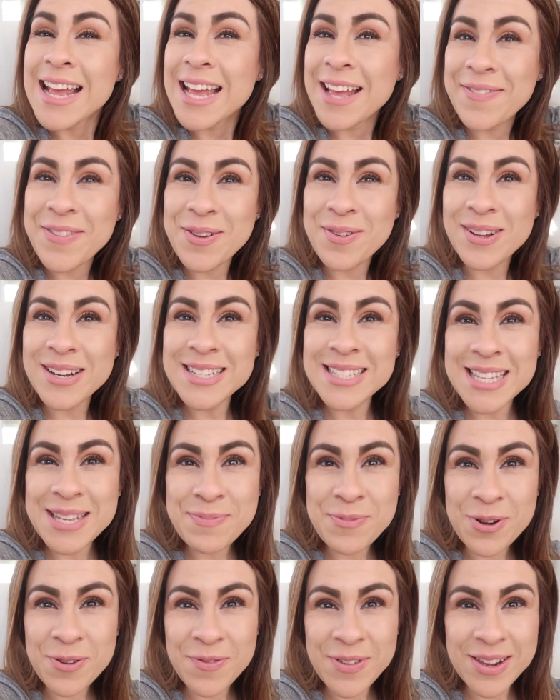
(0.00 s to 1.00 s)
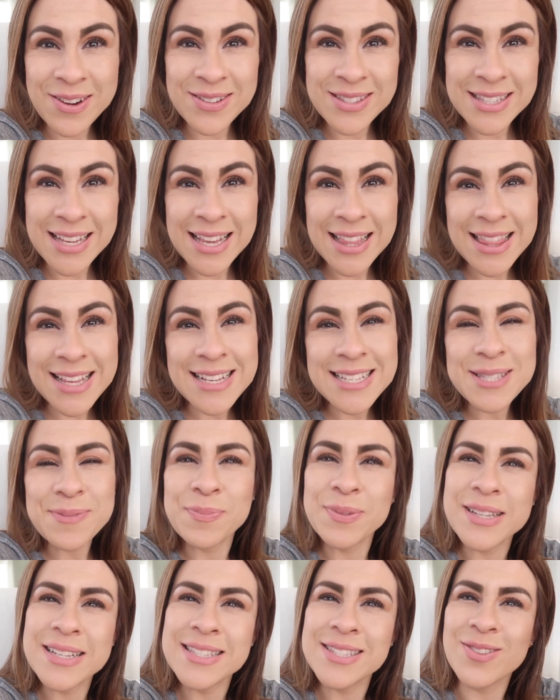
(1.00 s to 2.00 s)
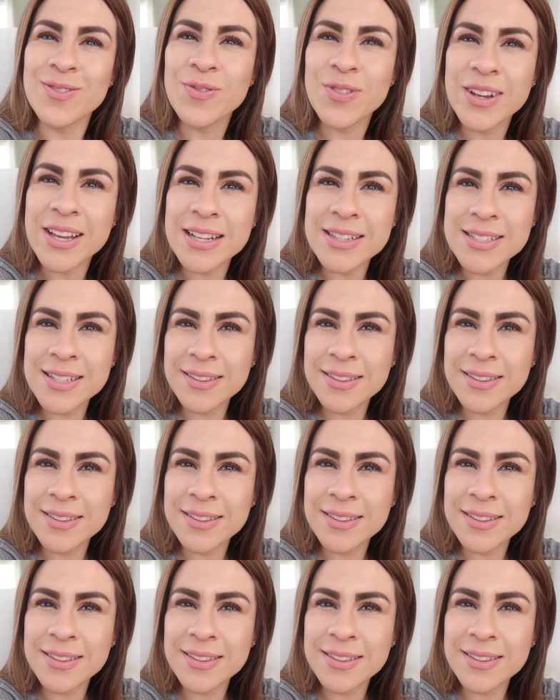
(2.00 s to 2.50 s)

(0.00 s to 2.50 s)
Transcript: If you want to see more videos like this, please don't forget